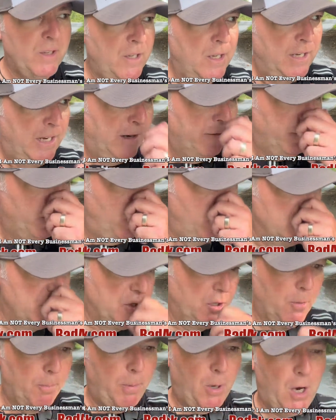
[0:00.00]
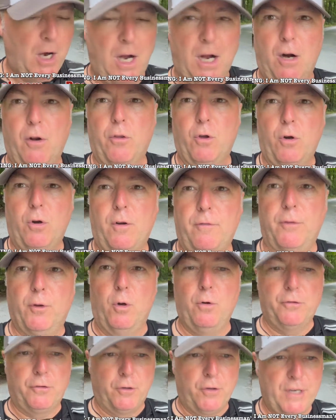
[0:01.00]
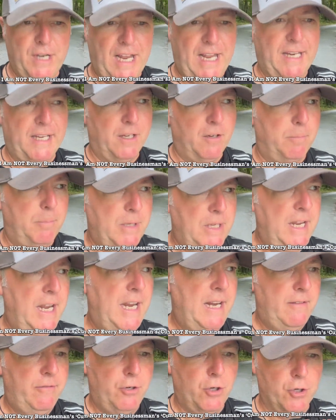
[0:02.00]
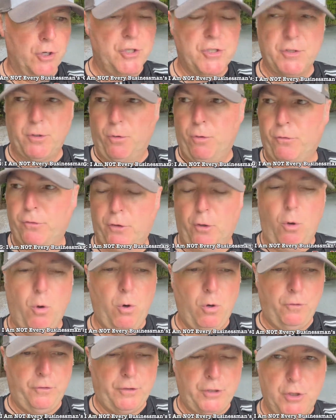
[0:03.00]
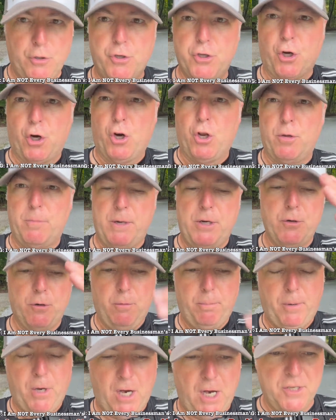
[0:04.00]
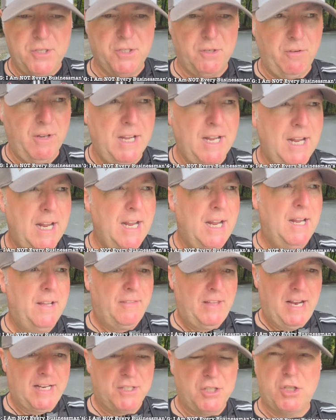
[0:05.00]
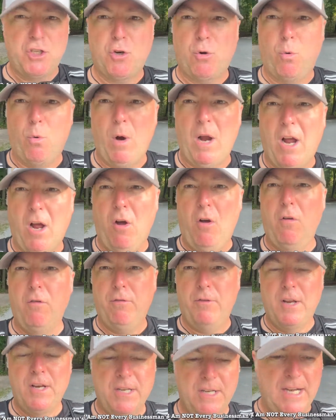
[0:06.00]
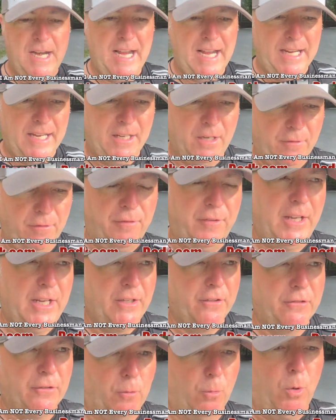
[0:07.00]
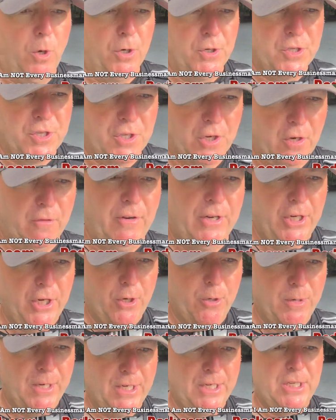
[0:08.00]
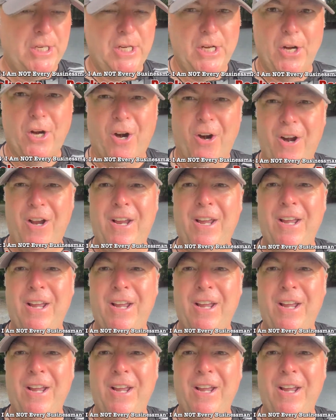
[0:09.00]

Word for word: if those are, po- are if those are negative behaviors, those goals, and you turn them into a positive, that's 12 negative things that weren't serving you in a year